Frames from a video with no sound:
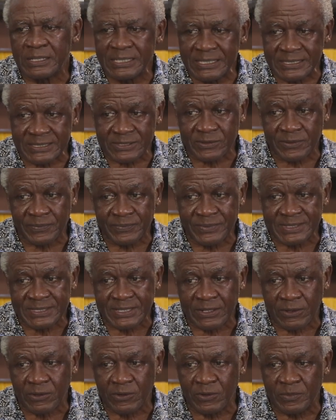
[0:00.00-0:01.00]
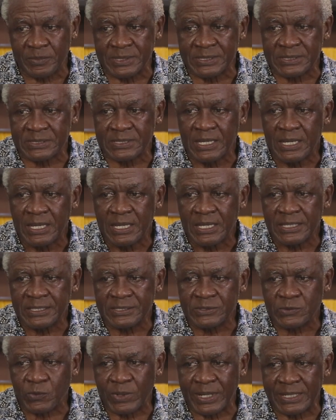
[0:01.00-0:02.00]
list of these economies
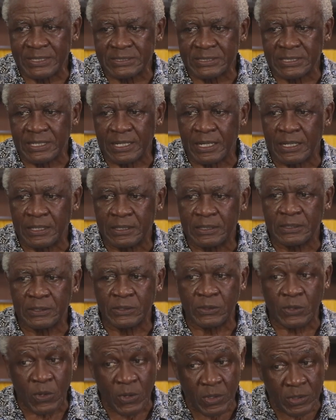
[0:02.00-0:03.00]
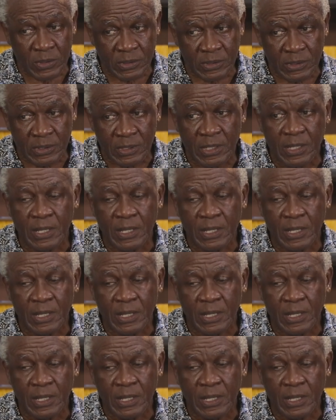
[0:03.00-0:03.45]
is quite long,